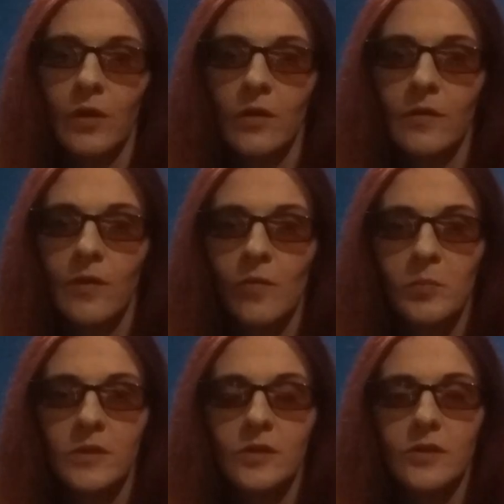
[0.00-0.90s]
regarding this
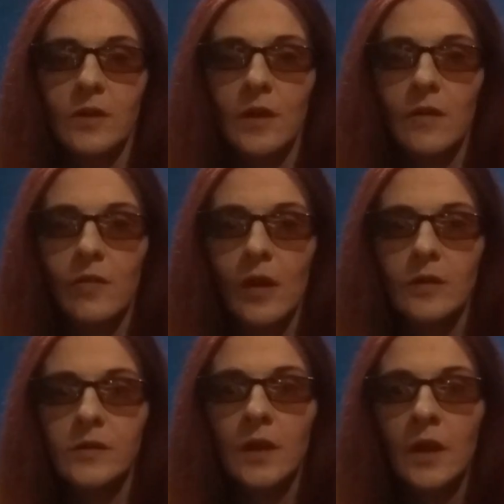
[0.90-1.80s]
petition is
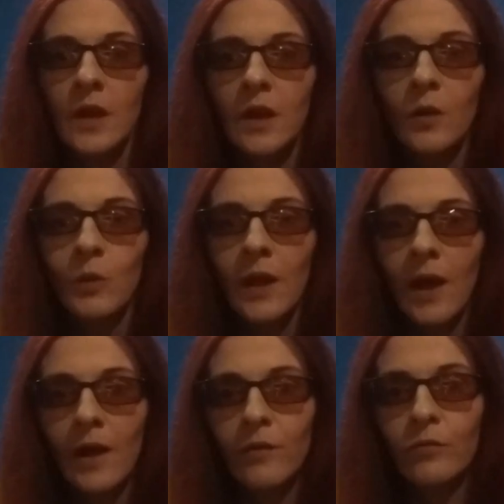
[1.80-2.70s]
that we
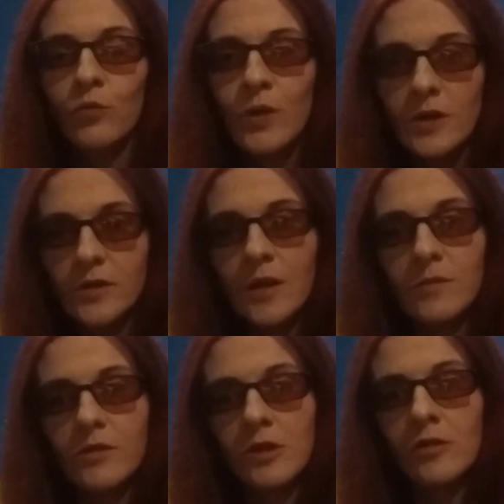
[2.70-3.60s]
have reached
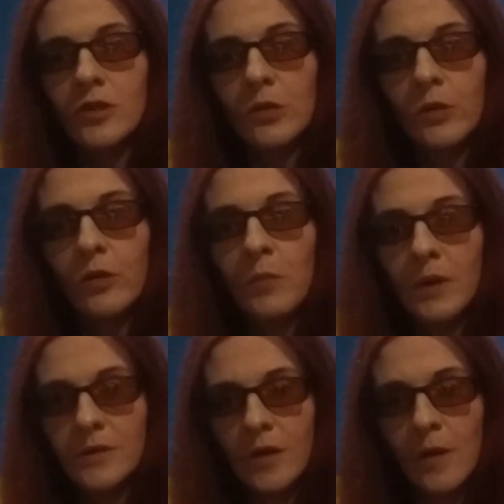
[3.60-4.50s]
out to change.org
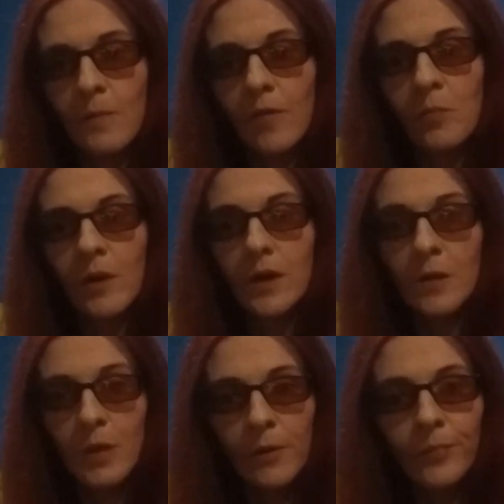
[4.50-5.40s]
many times by
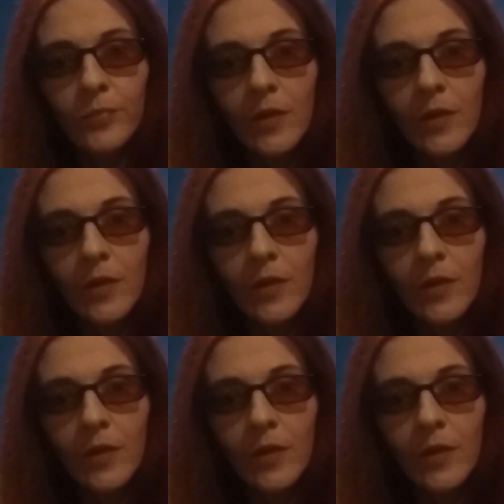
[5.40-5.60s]
email.